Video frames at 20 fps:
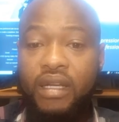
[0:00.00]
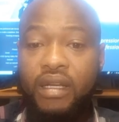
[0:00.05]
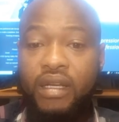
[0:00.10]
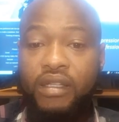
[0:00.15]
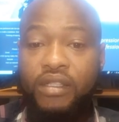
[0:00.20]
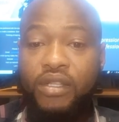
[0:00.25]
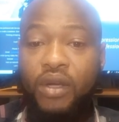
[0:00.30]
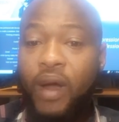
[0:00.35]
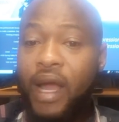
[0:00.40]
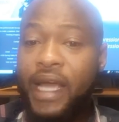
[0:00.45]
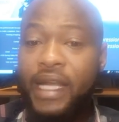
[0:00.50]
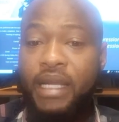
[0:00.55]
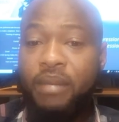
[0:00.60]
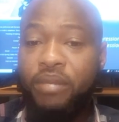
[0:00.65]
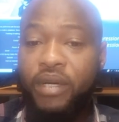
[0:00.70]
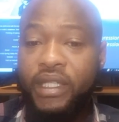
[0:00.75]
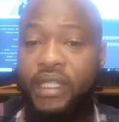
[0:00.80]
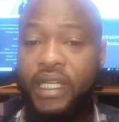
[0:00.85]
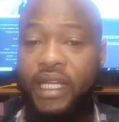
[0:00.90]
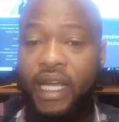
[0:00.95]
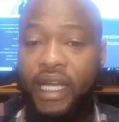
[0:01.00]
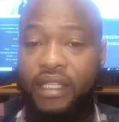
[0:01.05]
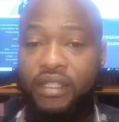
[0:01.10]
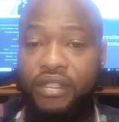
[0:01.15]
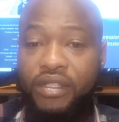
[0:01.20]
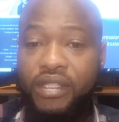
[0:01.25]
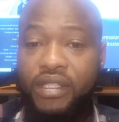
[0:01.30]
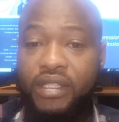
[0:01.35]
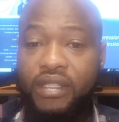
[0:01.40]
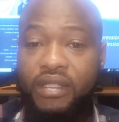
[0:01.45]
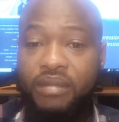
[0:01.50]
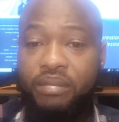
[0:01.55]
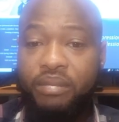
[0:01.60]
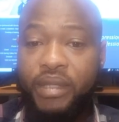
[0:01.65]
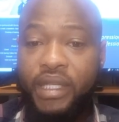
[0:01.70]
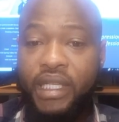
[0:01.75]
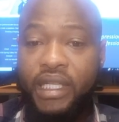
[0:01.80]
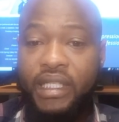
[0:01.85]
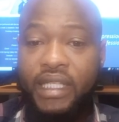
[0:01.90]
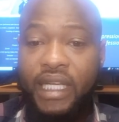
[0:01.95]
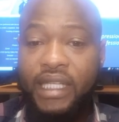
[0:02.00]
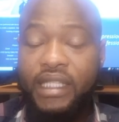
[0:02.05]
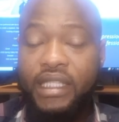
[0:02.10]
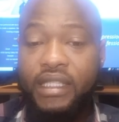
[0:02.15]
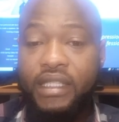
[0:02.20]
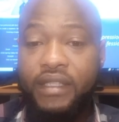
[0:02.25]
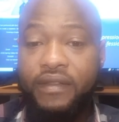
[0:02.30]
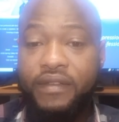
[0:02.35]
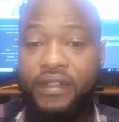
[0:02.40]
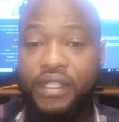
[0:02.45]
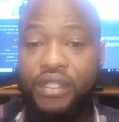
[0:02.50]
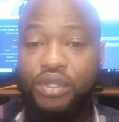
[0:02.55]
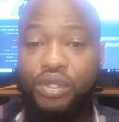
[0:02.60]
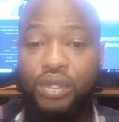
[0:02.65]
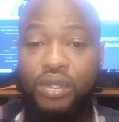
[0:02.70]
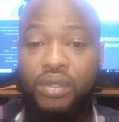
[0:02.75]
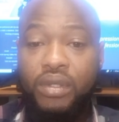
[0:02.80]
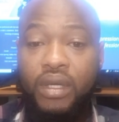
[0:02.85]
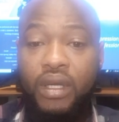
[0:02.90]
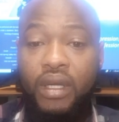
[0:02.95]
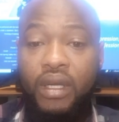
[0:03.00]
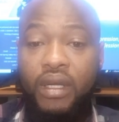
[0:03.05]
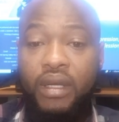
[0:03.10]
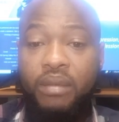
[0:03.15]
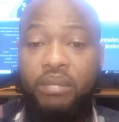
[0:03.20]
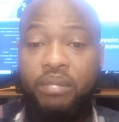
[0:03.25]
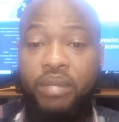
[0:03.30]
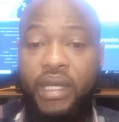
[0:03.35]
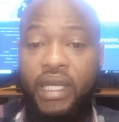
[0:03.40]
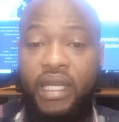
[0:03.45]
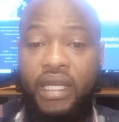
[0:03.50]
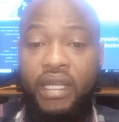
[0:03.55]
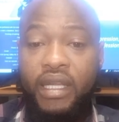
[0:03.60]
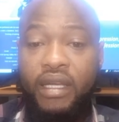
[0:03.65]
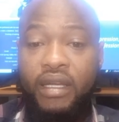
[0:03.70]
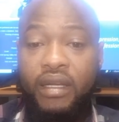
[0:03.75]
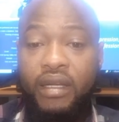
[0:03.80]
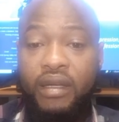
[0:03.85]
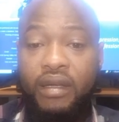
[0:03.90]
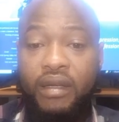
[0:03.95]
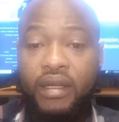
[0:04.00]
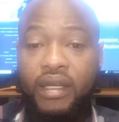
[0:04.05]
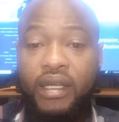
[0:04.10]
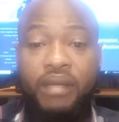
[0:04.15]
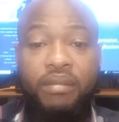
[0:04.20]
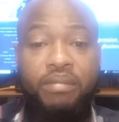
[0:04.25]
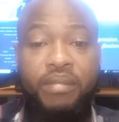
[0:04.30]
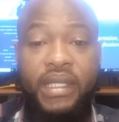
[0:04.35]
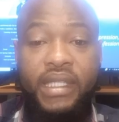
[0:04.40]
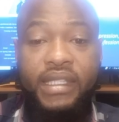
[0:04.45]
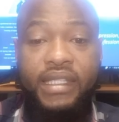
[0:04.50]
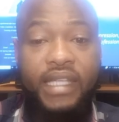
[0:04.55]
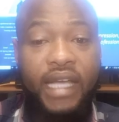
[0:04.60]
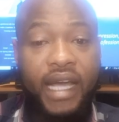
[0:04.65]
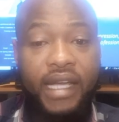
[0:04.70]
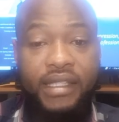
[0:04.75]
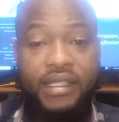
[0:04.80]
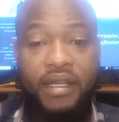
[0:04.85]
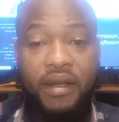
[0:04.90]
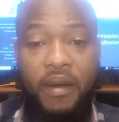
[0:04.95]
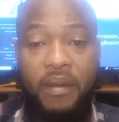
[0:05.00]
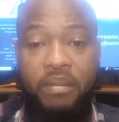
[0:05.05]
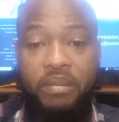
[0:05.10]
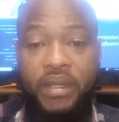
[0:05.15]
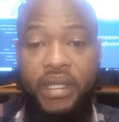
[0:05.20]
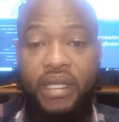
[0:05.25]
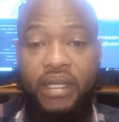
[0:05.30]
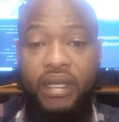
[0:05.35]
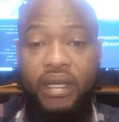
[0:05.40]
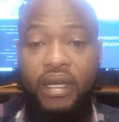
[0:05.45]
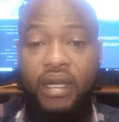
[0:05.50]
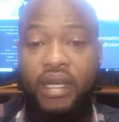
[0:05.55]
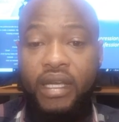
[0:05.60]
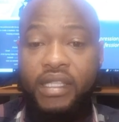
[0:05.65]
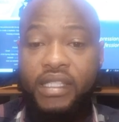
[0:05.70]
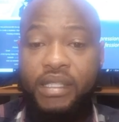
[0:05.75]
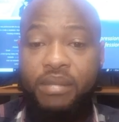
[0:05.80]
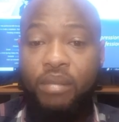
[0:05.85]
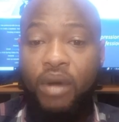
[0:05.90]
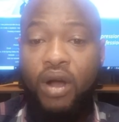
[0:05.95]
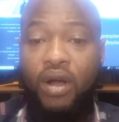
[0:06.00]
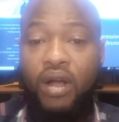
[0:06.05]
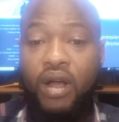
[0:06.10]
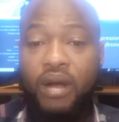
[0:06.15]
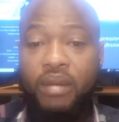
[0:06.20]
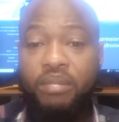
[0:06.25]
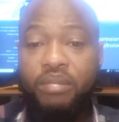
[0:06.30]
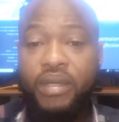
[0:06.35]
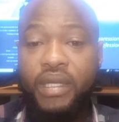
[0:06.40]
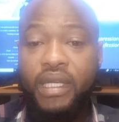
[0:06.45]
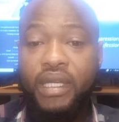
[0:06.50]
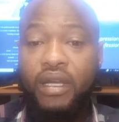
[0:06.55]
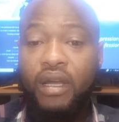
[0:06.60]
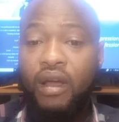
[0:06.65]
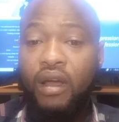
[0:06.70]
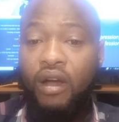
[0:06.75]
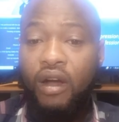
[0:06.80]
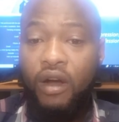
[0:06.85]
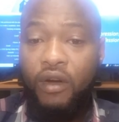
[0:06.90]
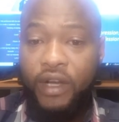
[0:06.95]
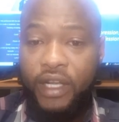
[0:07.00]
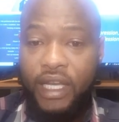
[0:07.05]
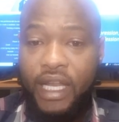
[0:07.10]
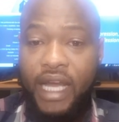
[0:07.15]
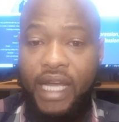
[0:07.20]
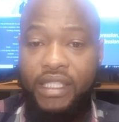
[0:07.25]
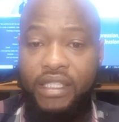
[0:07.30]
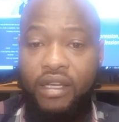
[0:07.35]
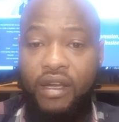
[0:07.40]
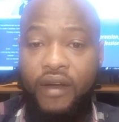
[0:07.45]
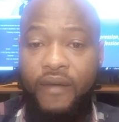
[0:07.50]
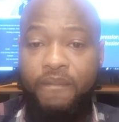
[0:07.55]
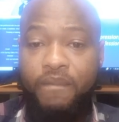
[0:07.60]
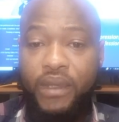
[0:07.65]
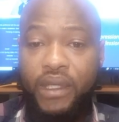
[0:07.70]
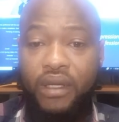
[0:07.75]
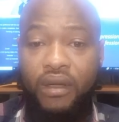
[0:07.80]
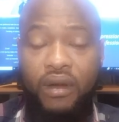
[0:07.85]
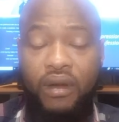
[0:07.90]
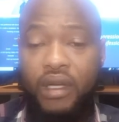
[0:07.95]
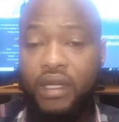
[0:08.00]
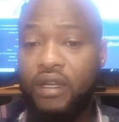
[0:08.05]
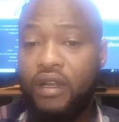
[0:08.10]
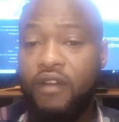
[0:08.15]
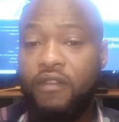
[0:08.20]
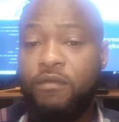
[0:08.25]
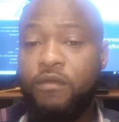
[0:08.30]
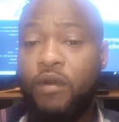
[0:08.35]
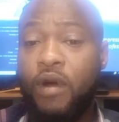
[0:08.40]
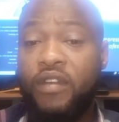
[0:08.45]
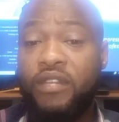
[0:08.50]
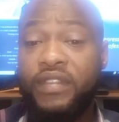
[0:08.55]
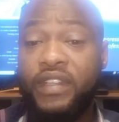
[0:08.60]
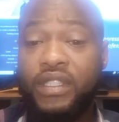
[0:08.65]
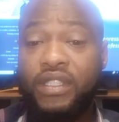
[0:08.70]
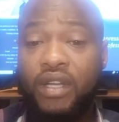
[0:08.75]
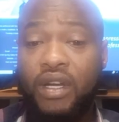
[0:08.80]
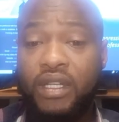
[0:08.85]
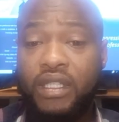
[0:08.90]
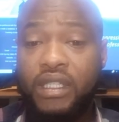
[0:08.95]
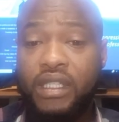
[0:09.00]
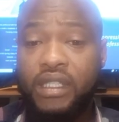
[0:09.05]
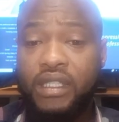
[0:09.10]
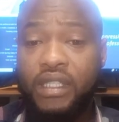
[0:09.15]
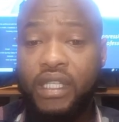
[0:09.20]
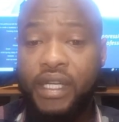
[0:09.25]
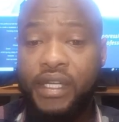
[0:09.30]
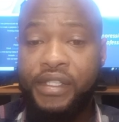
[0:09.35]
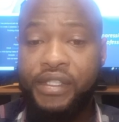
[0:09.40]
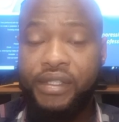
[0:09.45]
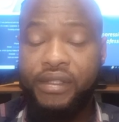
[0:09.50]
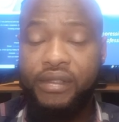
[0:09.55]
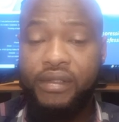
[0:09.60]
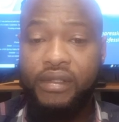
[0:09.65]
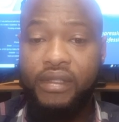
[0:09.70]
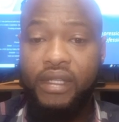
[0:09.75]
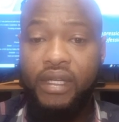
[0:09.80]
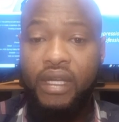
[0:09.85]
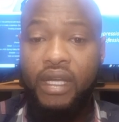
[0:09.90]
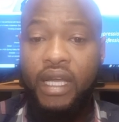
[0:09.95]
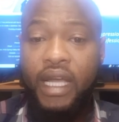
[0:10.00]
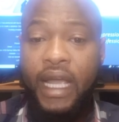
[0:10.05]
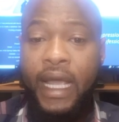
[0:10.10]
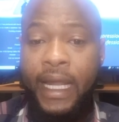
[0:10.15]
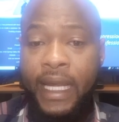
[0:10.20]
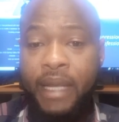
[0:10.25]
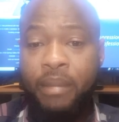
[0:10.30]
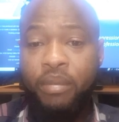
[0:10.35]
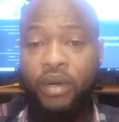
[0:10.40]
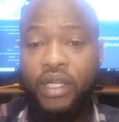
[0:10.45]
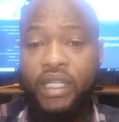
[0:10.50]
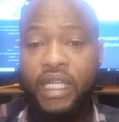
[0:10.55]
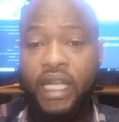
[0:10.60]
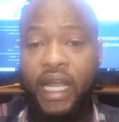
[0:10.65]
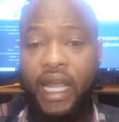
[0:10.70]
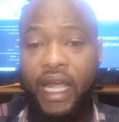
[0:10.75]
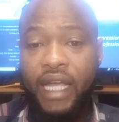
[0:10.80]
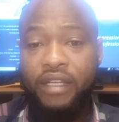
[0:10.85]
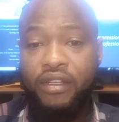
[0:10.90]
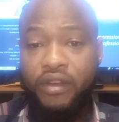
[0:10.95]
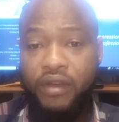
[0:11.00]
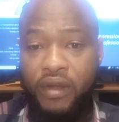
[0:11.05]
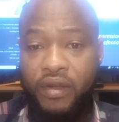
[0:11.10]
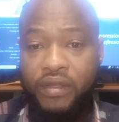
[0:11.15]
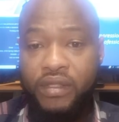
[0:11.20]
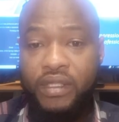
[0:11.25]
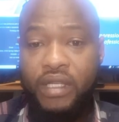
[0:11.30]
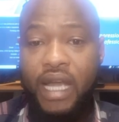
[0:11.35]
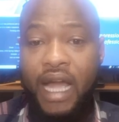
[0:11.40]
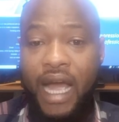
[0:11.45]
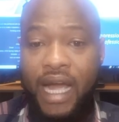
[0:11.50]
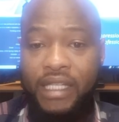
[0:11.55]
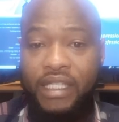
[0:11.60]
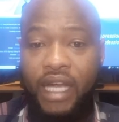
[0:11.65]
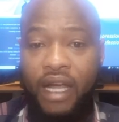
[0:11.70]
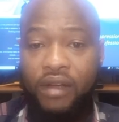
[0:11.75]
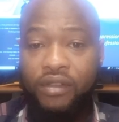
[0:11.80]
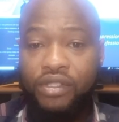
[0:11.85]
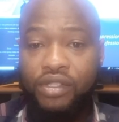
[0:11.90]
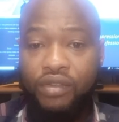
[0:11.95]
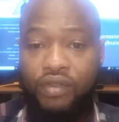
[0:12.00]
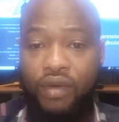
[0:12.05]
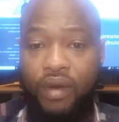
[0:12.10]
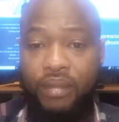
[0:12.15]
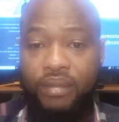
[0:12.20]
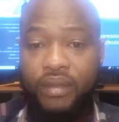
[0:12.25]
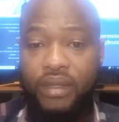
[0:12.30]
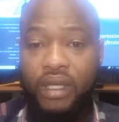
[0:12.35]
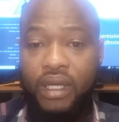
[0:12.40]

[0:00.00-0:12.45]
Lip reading: So anybody can use it, be it an individual, be it a mid-sized company, a small company, or a large company, or a non-profit organization. Anybody can use Agile Scrum.